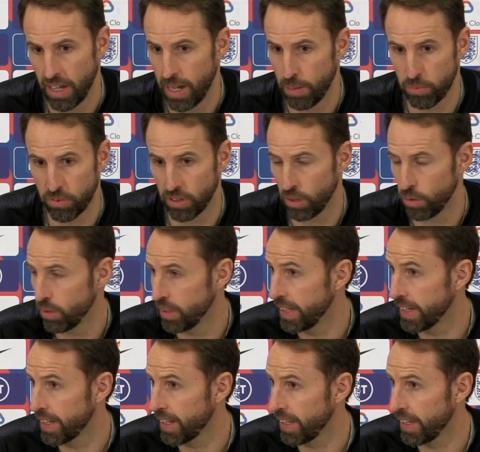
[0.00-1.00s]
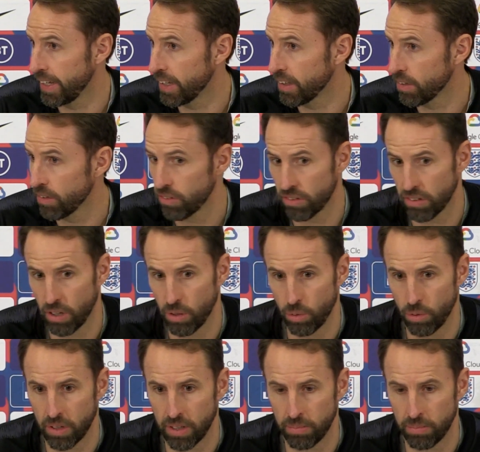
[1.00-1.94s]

absolutely clear. So.